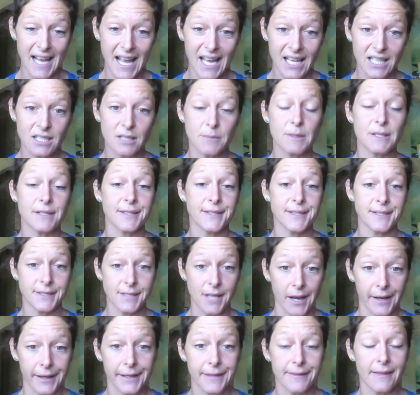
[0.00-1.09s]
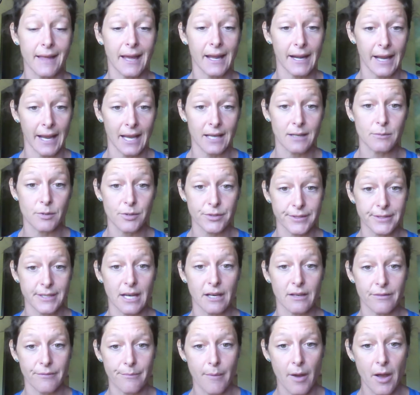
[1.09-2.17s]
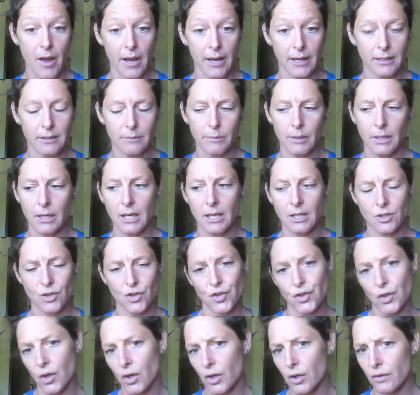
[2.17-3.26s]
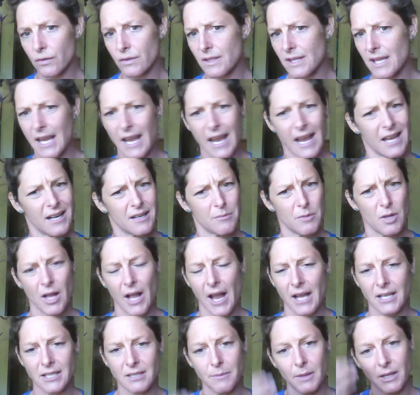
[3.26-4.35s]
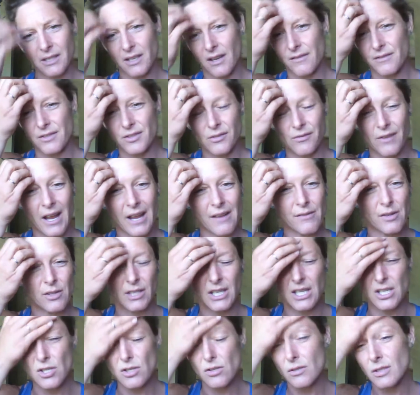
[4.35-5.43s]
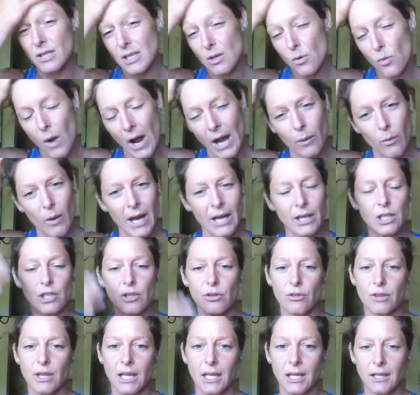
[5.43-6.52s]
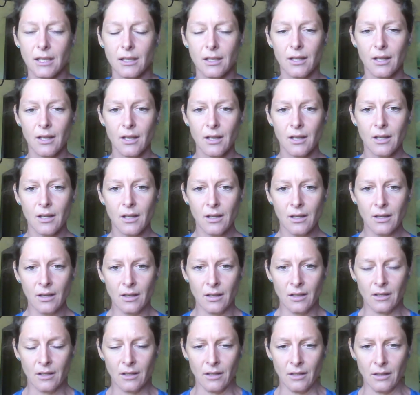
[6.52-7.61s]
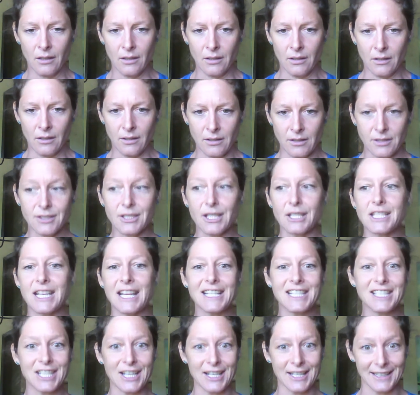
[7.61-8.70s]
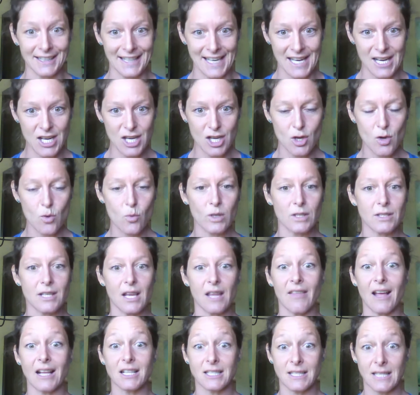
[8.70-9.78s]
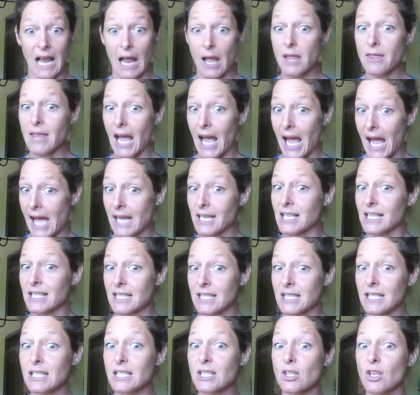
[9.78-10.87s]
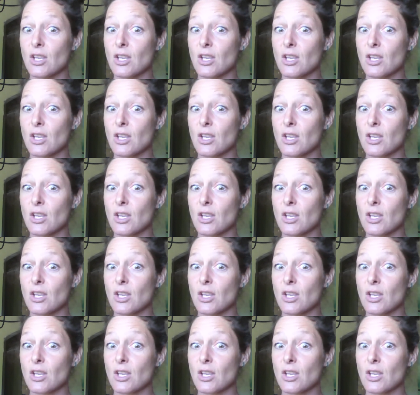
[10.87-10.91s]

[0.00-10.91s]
sad to be stuck in that animal state of mind, but it serves the animal aspect of survival. Can you see why? Why do you think? Statistically, you would say that is